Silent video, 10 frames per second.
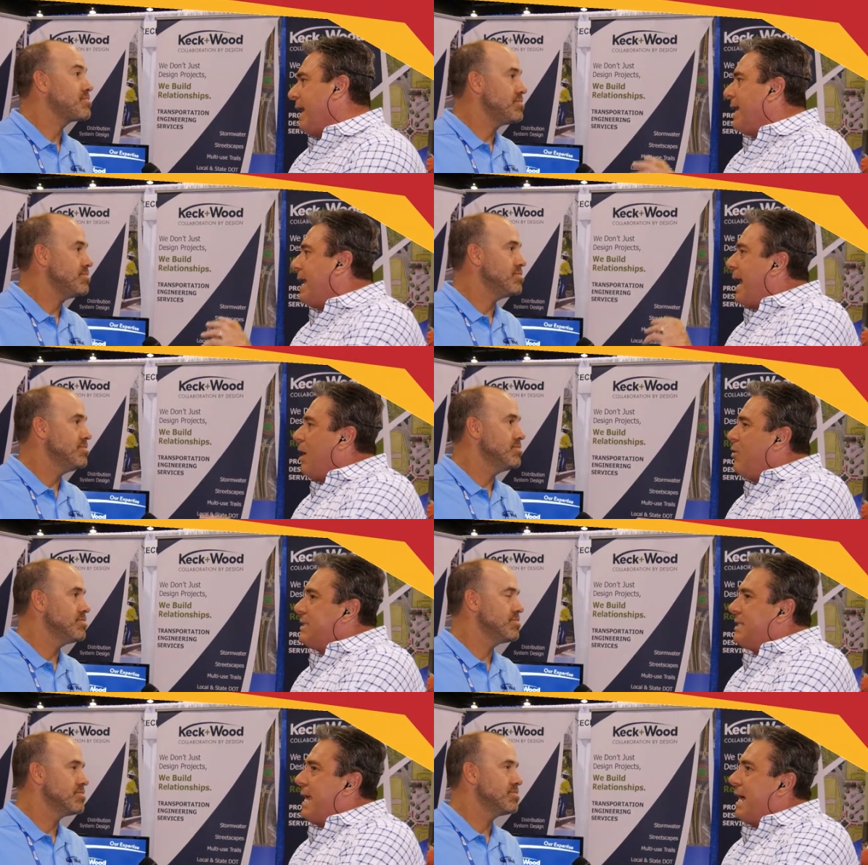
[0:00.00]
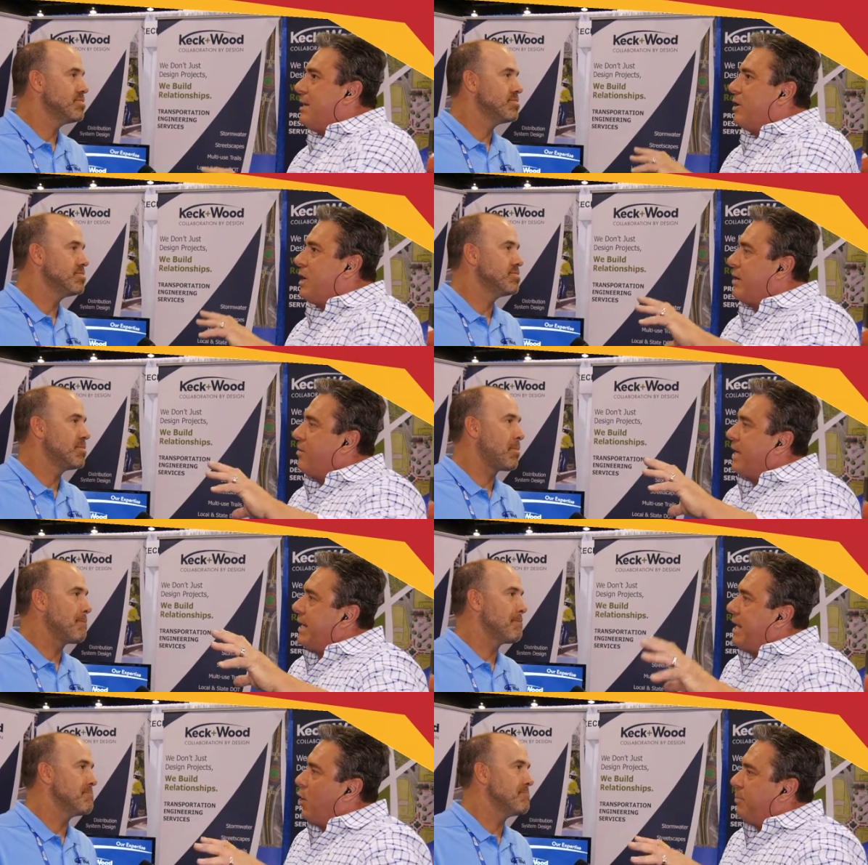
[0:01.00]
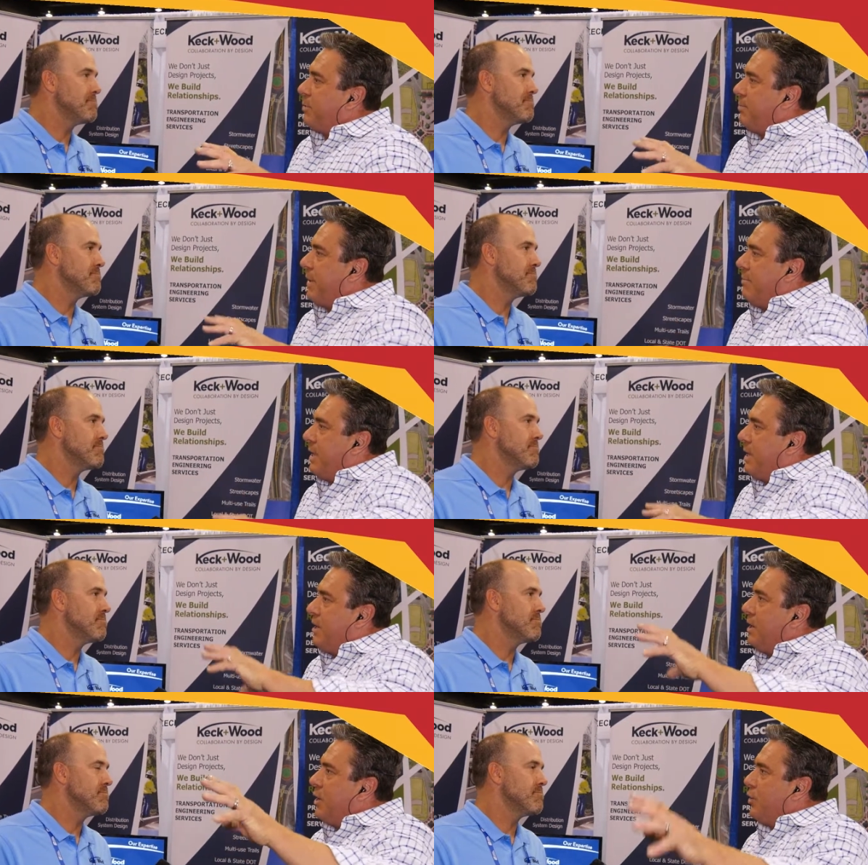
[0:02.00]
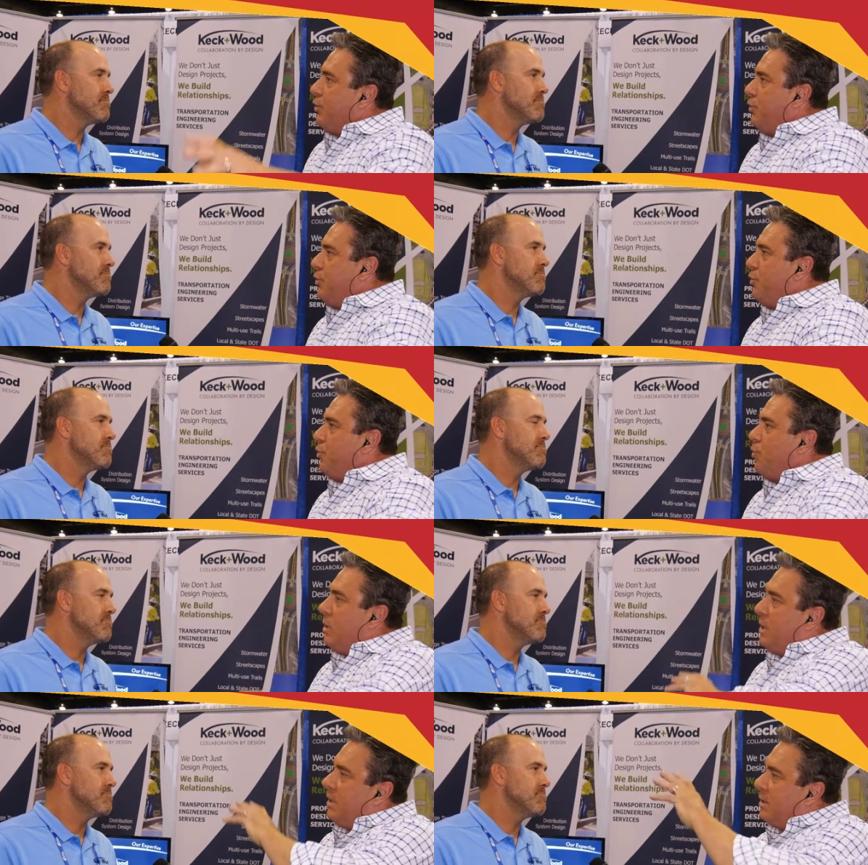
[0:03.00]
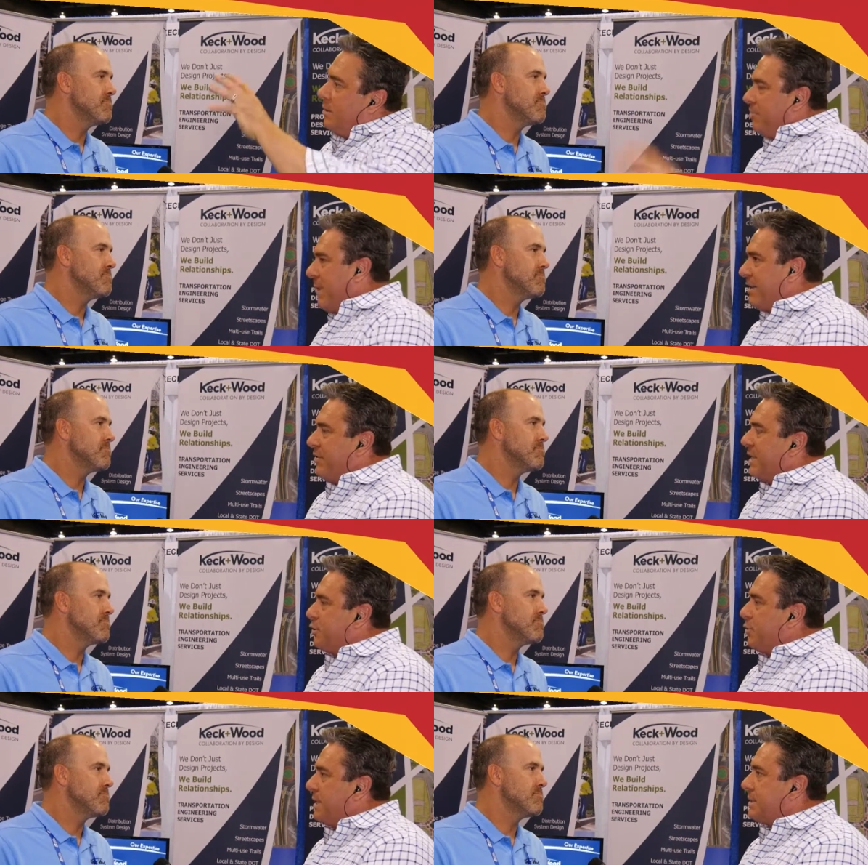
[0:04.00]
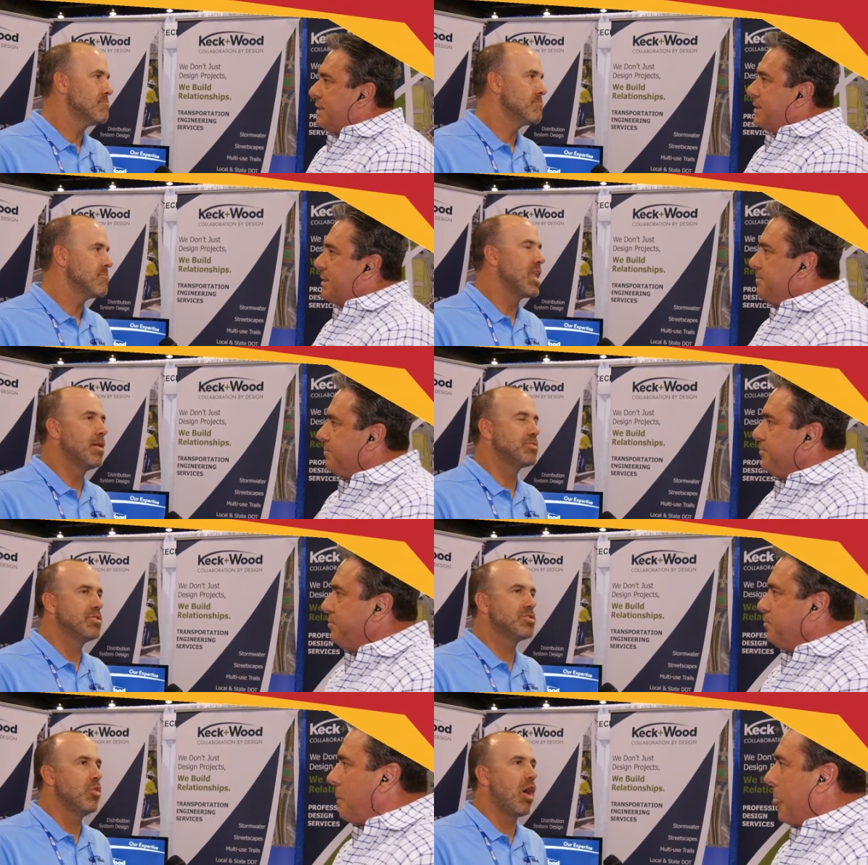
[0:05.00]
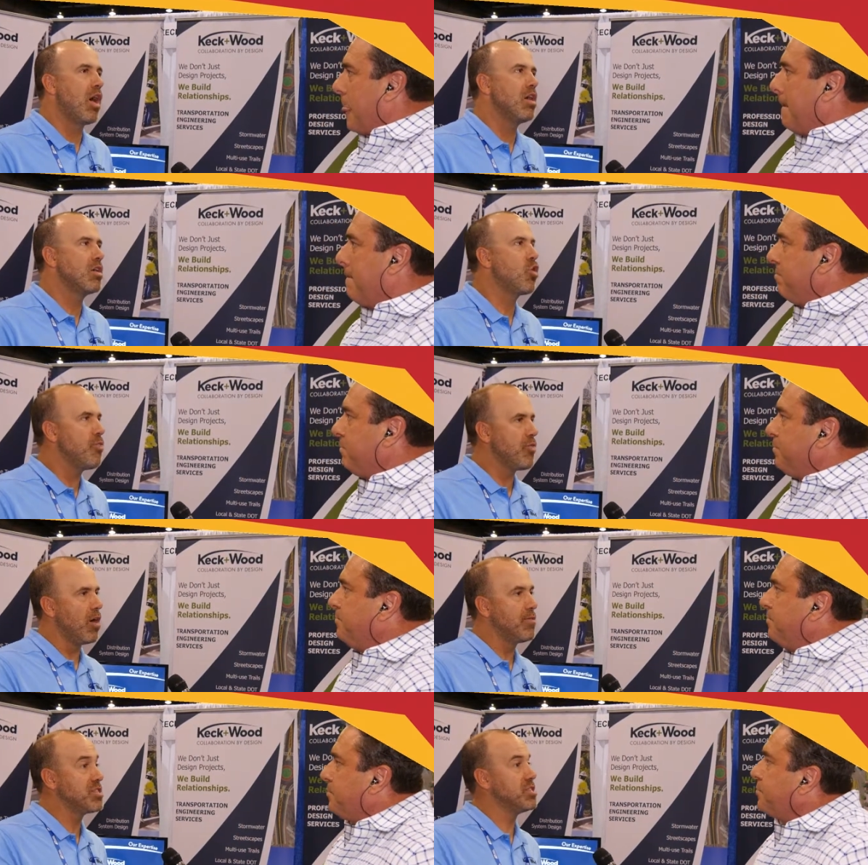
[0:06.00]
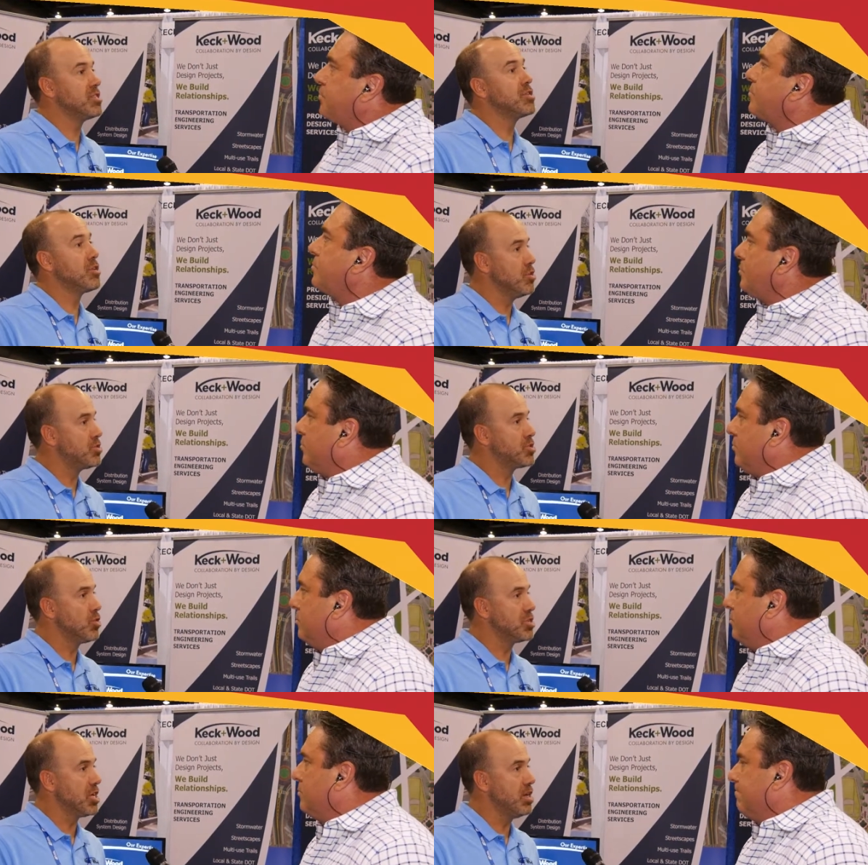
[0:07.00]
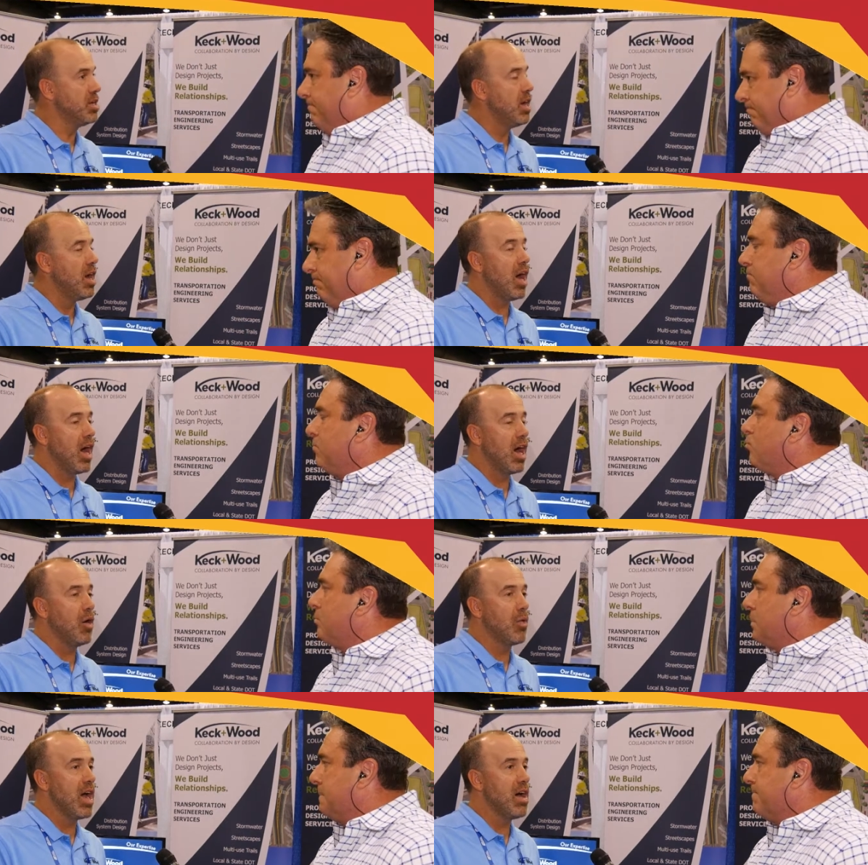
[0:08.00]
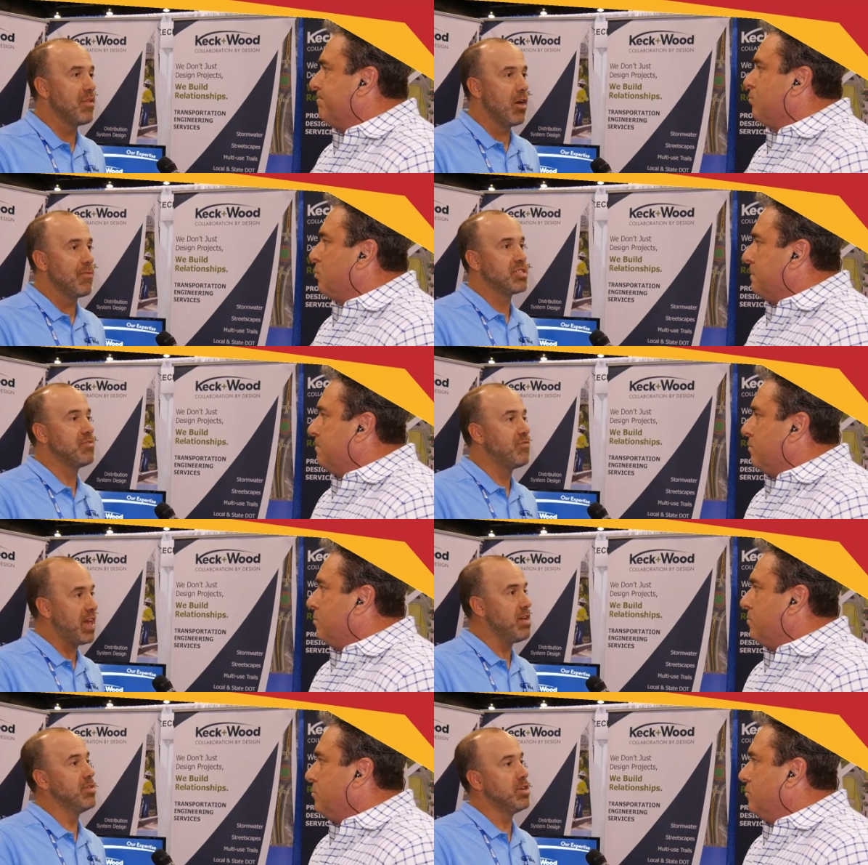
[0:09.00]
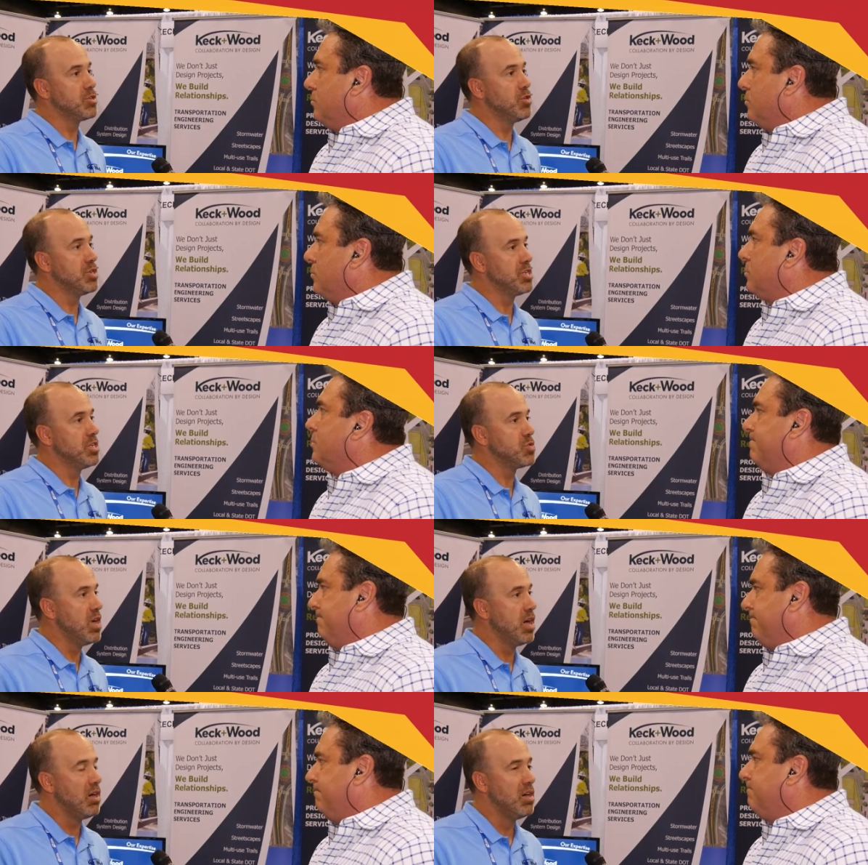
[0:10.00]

Speaker 1: and how has that kind of like helped maybe you manifest your business?
Speaker 2: Absolutely. So our corporate office is in Duluth, Georgia. Mm-hmm. Uh, we have an office in Fayetteville, Georgia as mm-hmm. well